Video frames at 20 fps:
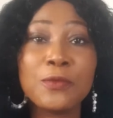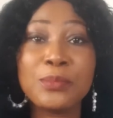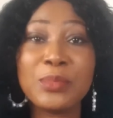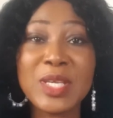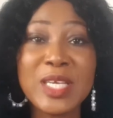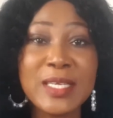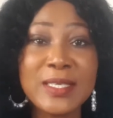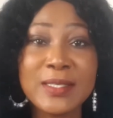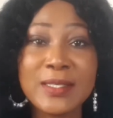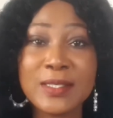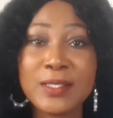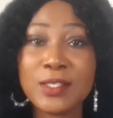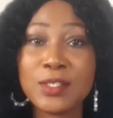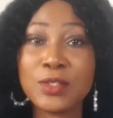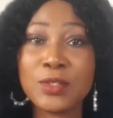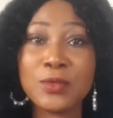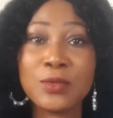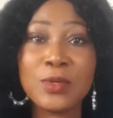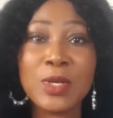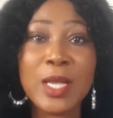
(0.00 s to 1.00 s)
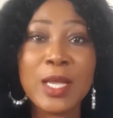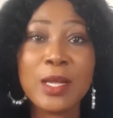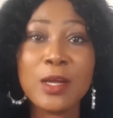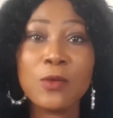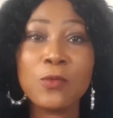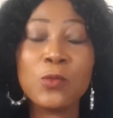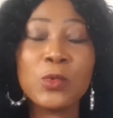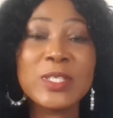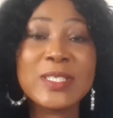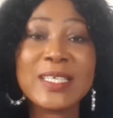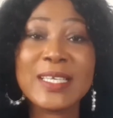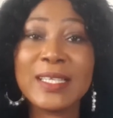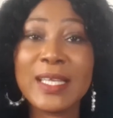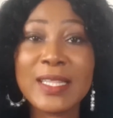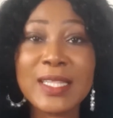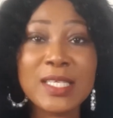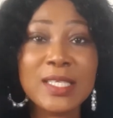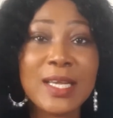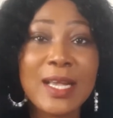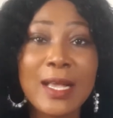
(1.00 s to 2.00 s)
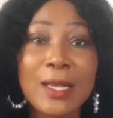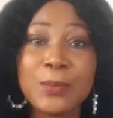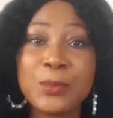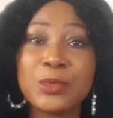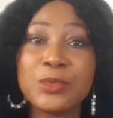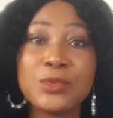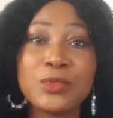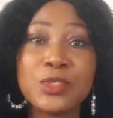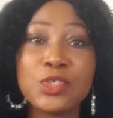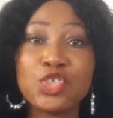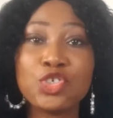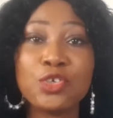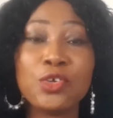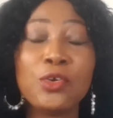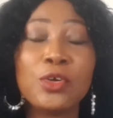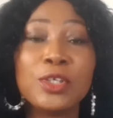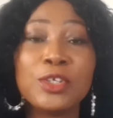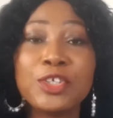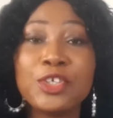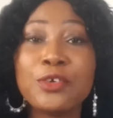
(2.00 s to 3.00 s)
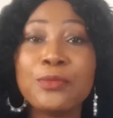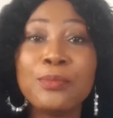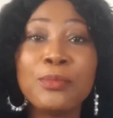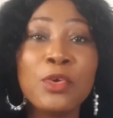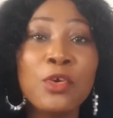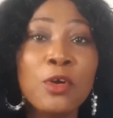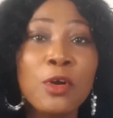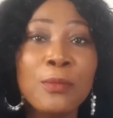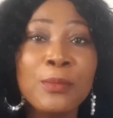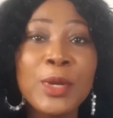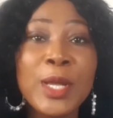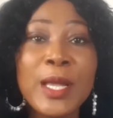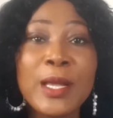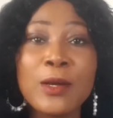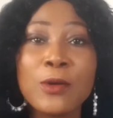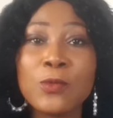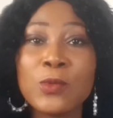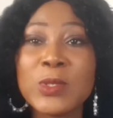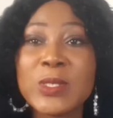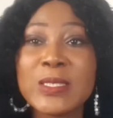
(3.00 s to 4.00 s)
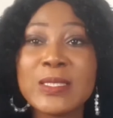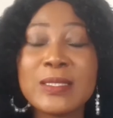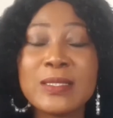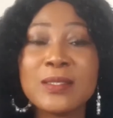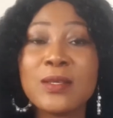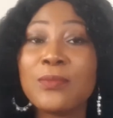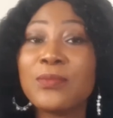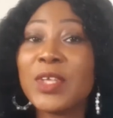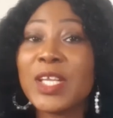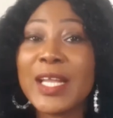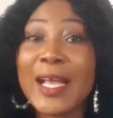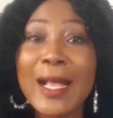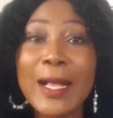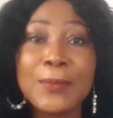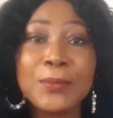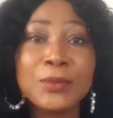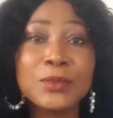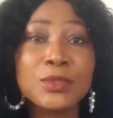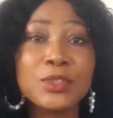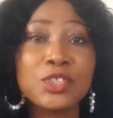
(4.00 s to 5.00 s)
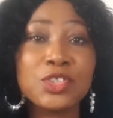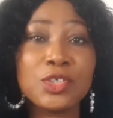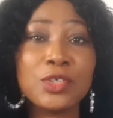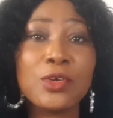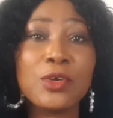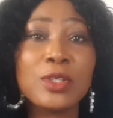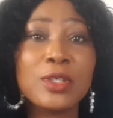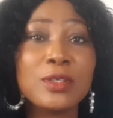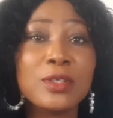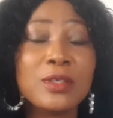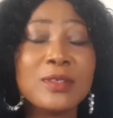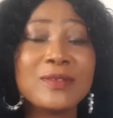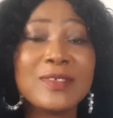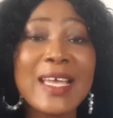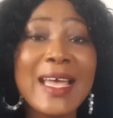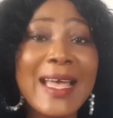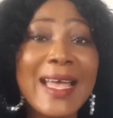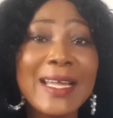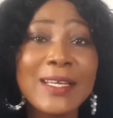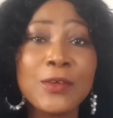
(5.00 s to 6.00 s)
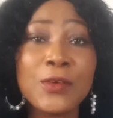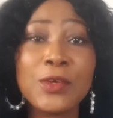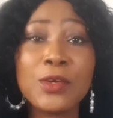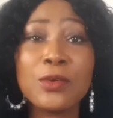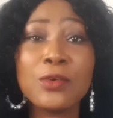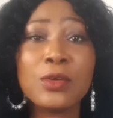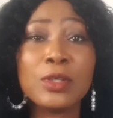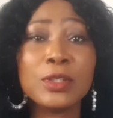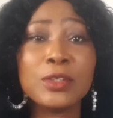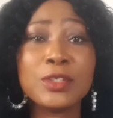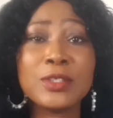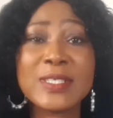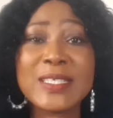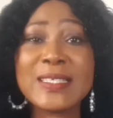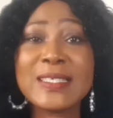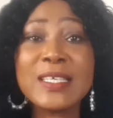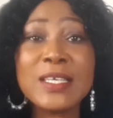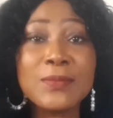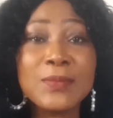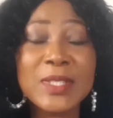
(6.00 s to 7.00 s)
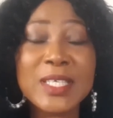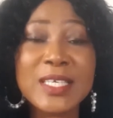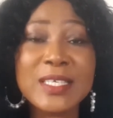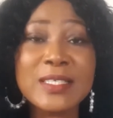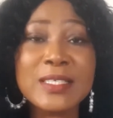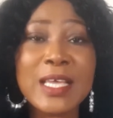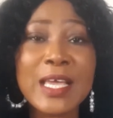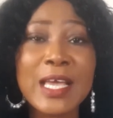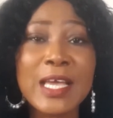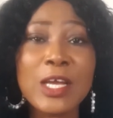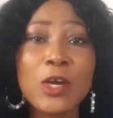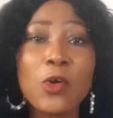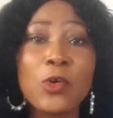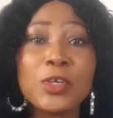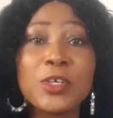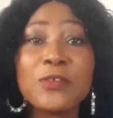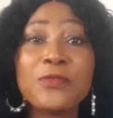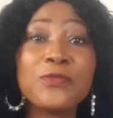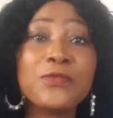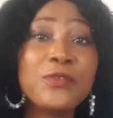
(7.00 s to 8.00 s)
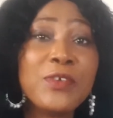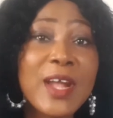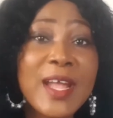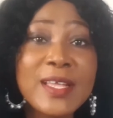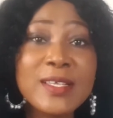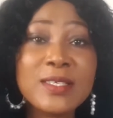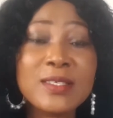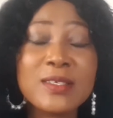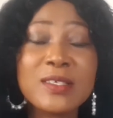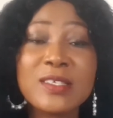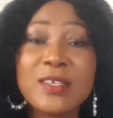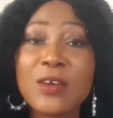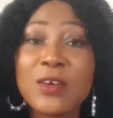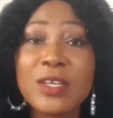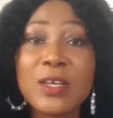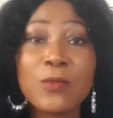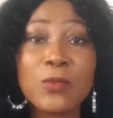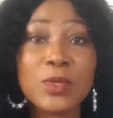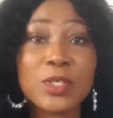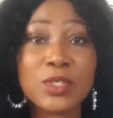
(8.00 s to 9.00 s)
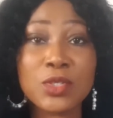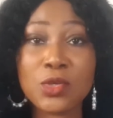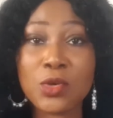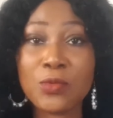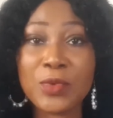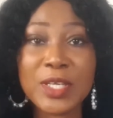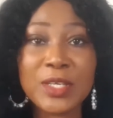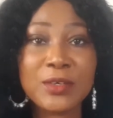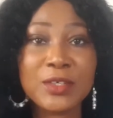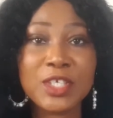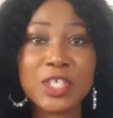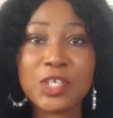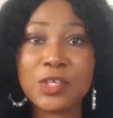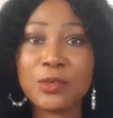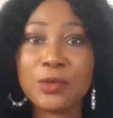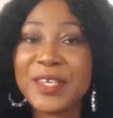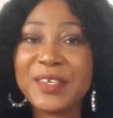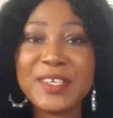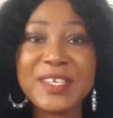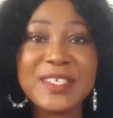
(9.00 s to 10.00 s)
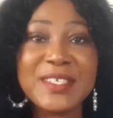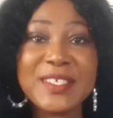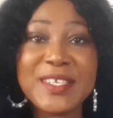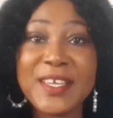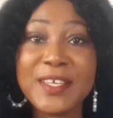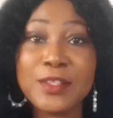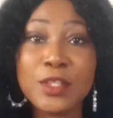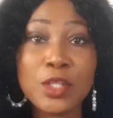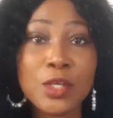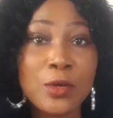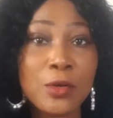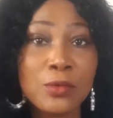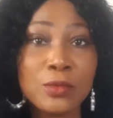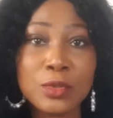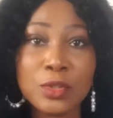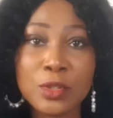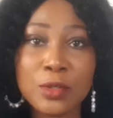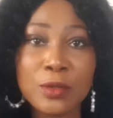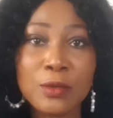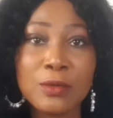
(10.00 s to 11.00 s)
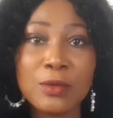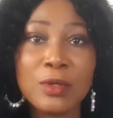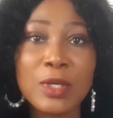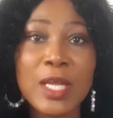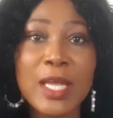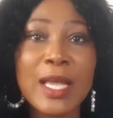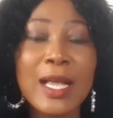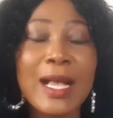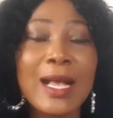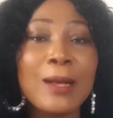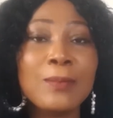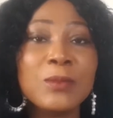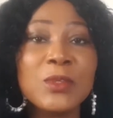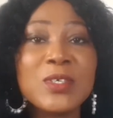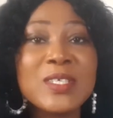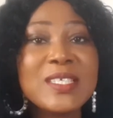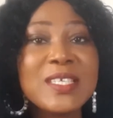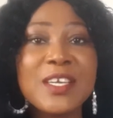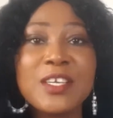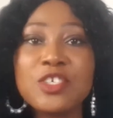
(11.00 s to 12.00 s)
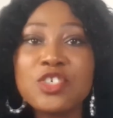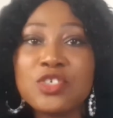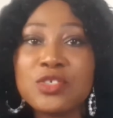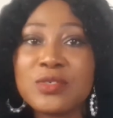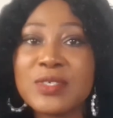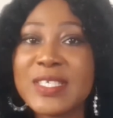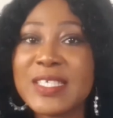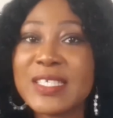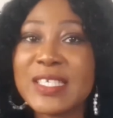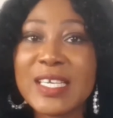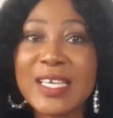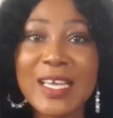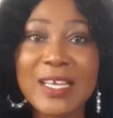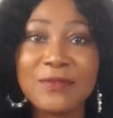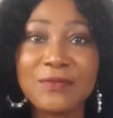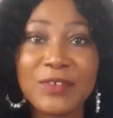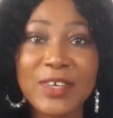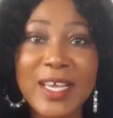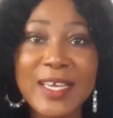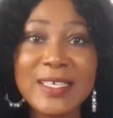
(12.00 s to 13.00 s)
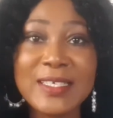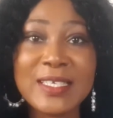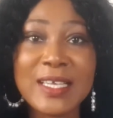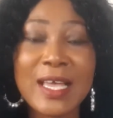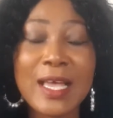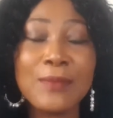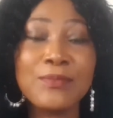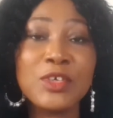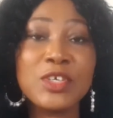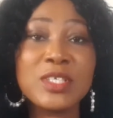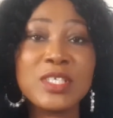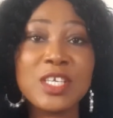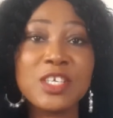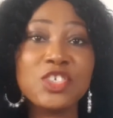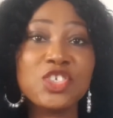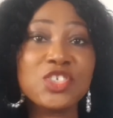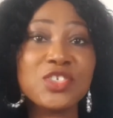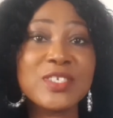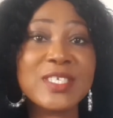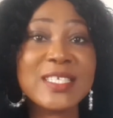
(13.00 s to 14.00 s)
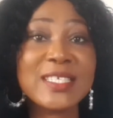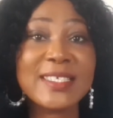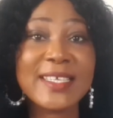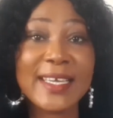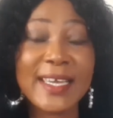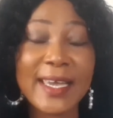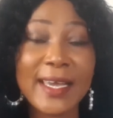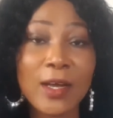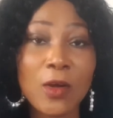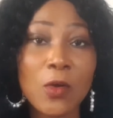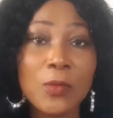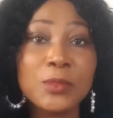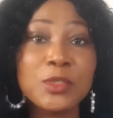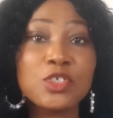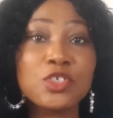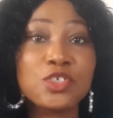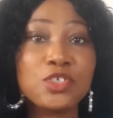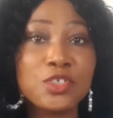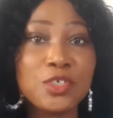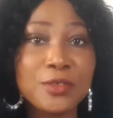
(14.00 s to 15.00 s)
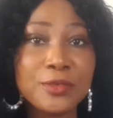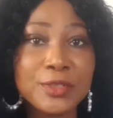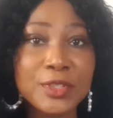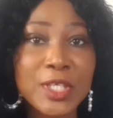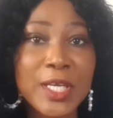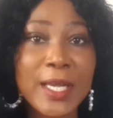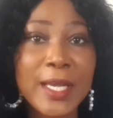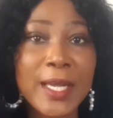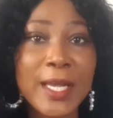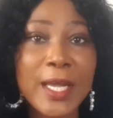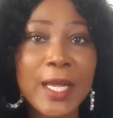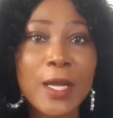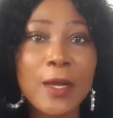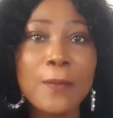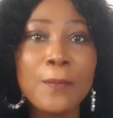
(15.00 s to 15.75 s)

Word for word: all your beans you know once anything happens you call on your mom once something happens you call on your dad or you call on your siblings or your friends to tell them what's going on in your home it's a no no i'm not saying you shouldn't seek advice i'm not saying you shouldn't seek help you should